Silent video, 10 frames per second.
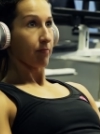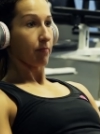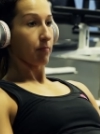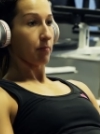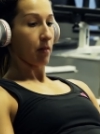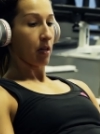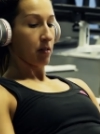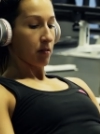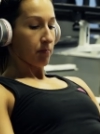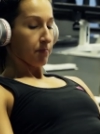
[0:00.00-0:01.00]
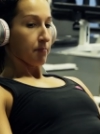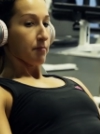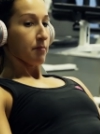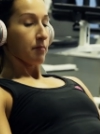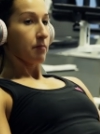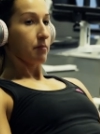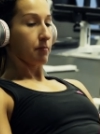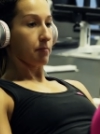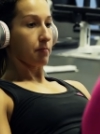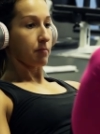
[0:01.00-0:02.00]
you don't think you're getting a great workout and you
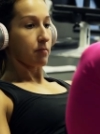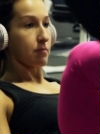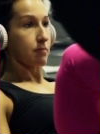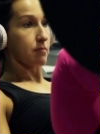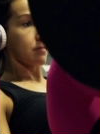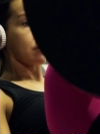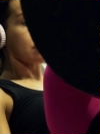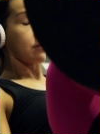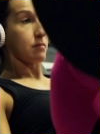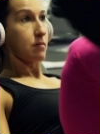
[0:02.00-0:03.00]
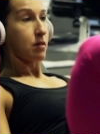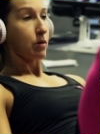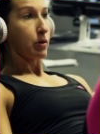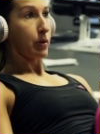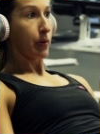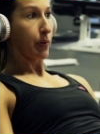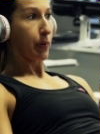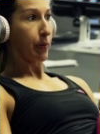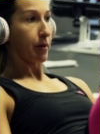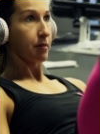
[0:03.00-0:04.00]
are. So don't feel like just because you have to
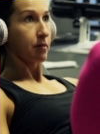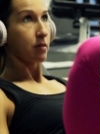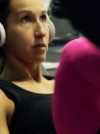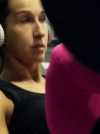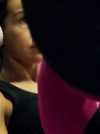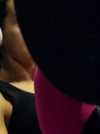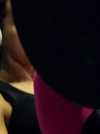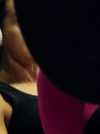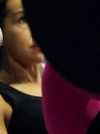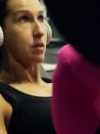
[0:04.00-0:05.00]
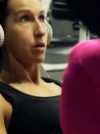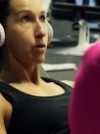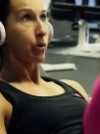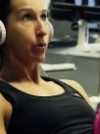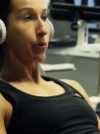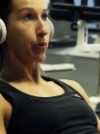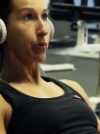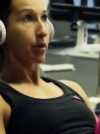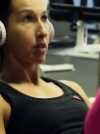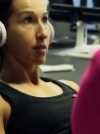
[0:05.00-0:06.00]
go lighter, you're not getting a
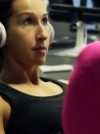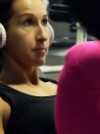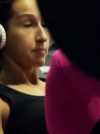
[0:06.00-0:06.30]
badass workout